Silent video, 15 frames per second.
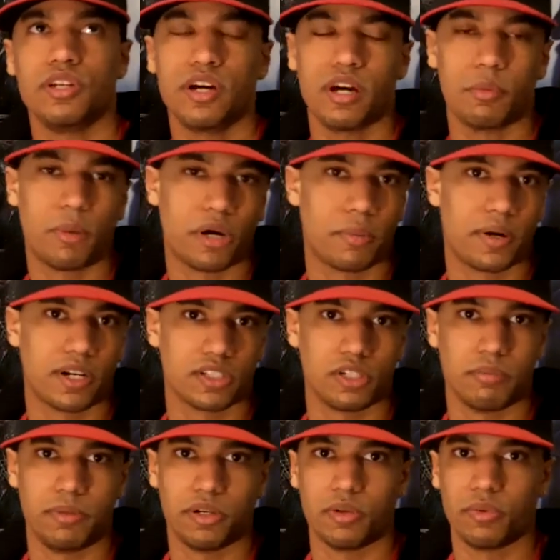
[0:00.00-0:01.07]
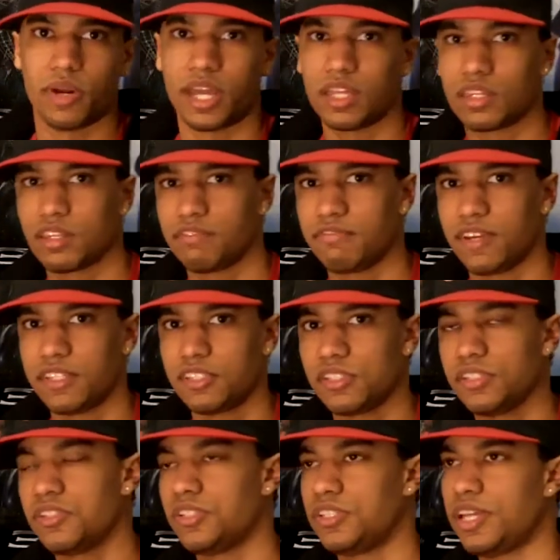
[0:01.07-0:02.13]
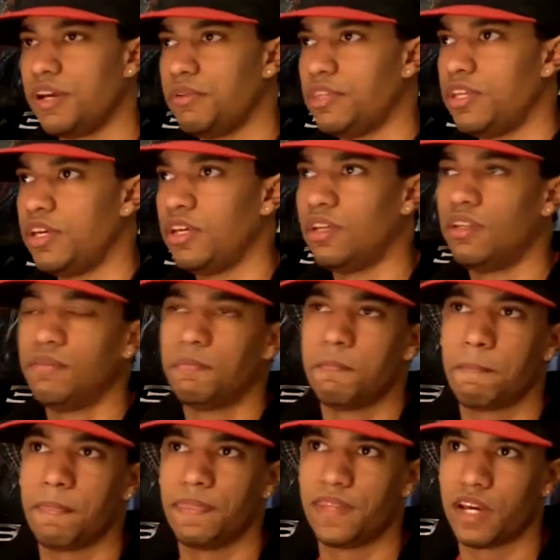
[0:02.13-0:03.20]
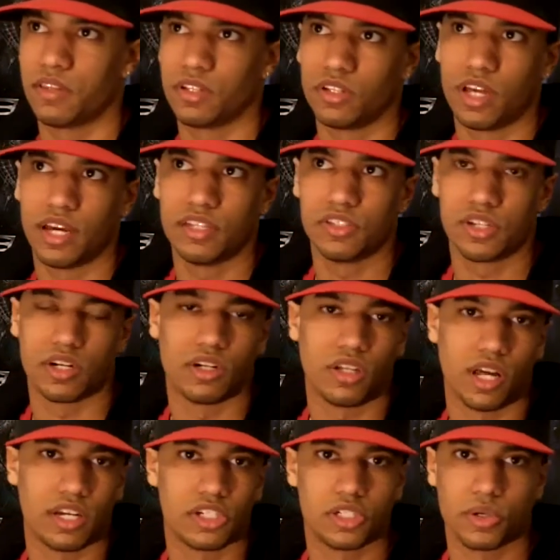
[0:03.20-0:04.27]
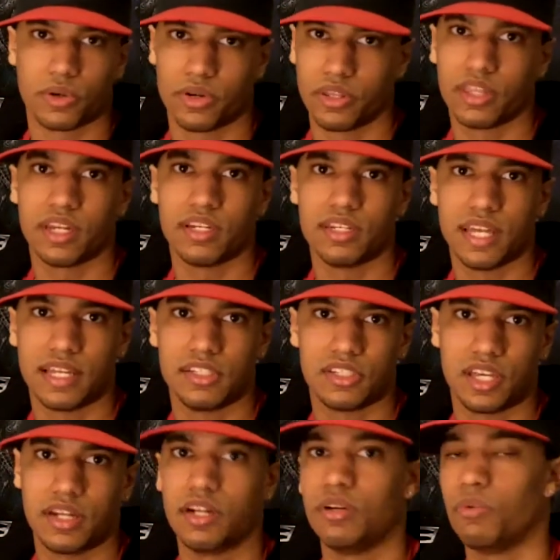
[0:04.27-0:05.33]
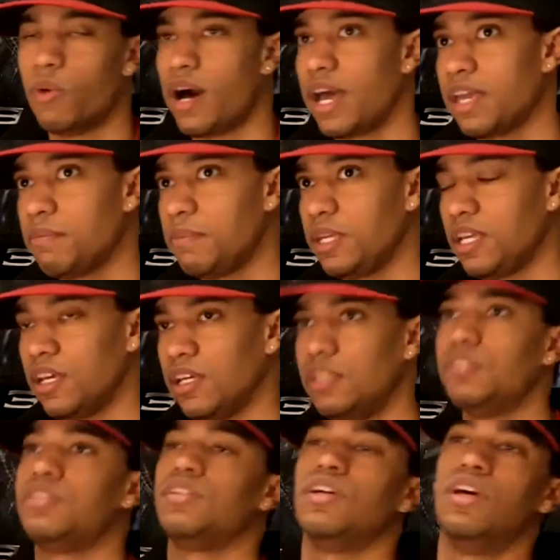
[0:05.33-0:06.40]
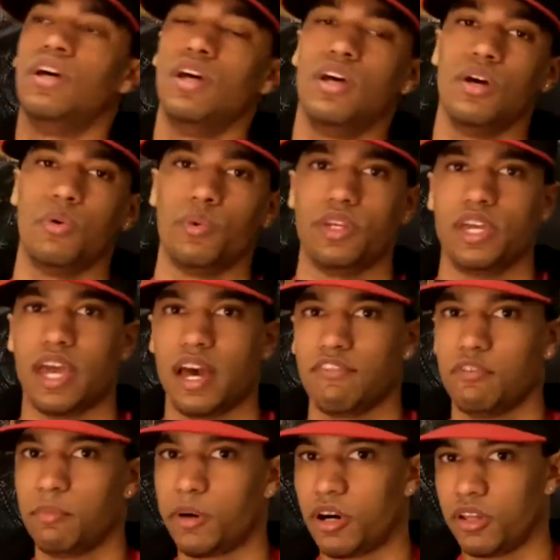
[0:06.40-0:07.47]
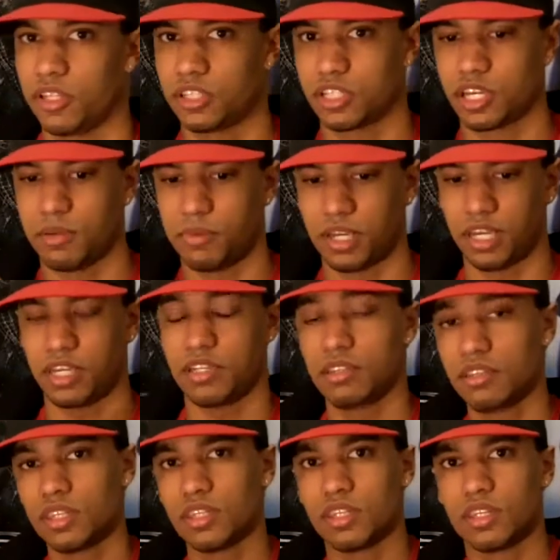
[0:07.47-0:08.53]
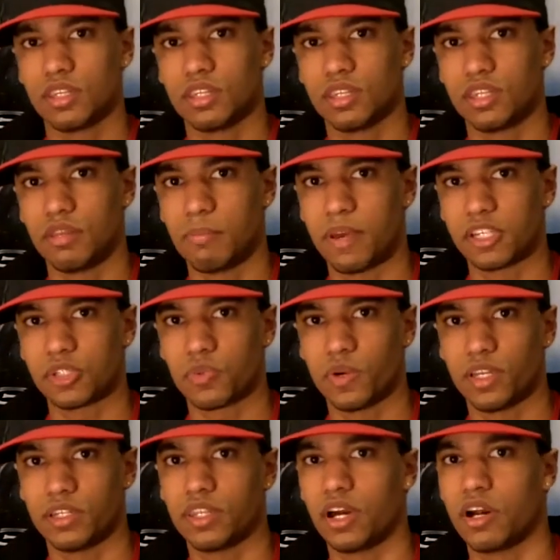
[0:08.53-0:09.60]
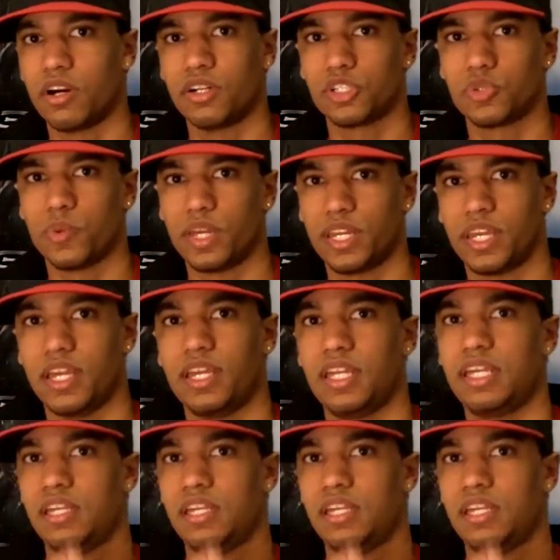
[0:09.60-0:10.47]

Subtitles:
how ballparks are built, right? The fences down the lines are a lot shorter than in dead center. Why? Because when you have a ball that's coming in, the hardest way to hit